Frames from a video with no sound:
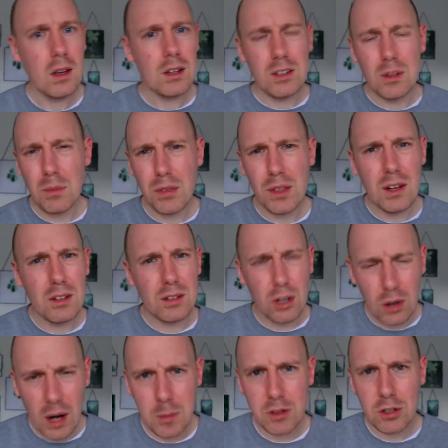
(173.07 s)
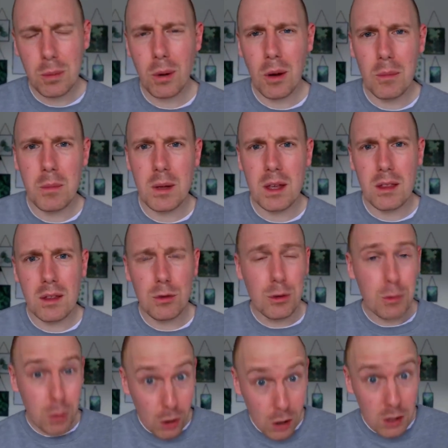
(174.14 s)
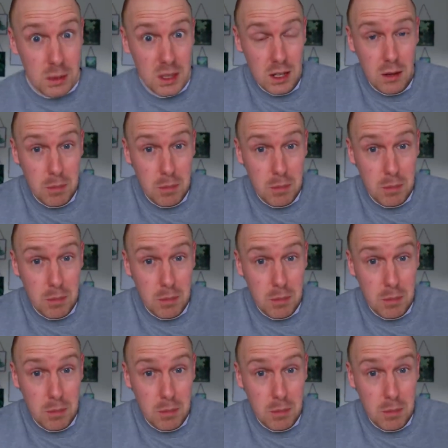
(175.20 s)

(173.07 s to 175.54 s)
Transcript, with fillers: Something has crept up on me that would probably be